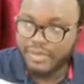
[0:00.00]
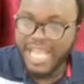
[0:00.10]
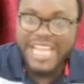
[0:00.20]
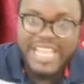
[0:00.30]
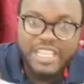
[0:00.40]

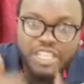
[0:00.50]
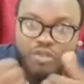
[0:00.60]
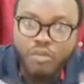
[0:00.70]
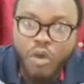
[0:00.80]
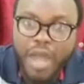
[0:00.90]
Ari
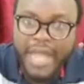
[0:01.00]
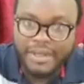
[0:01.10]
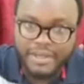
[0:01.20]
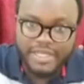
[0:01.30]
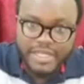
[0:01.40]
Yimua
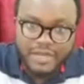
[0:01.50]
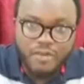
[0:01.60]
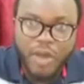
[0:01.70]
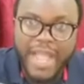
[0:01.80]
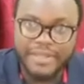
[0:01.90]

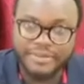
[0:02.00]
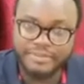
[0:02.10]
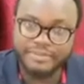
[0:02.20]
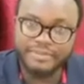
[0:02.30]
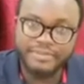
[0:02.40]
Gegwa,
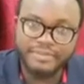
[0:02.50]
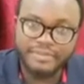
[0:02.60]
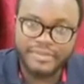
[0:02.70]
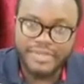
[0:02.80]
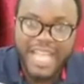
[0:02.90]

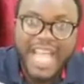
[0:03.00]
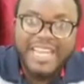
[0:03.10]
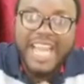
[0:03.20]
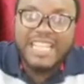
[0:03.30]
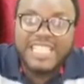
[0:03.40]

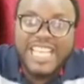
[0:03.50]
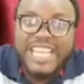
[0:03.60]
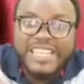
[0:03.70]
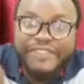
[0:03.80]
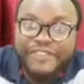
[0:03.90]
either as
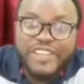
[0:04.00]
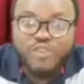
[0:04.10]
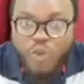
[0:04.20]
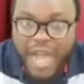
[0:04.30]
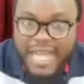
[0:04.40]

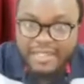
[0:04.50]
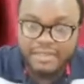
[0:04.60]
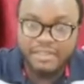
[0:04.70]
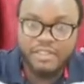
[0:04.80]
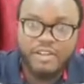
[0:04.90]
individual
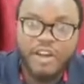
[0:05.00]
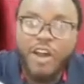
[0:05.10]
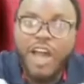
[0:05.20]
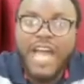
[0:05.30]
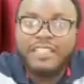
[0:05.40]

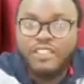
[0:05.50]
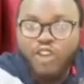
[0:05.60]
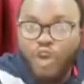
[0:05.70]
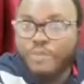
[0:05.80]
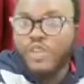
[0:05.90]
or as
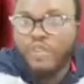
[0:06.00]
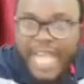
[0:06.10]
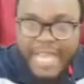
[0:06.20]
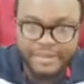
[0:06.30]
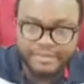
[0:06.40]

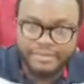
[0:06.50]
communal.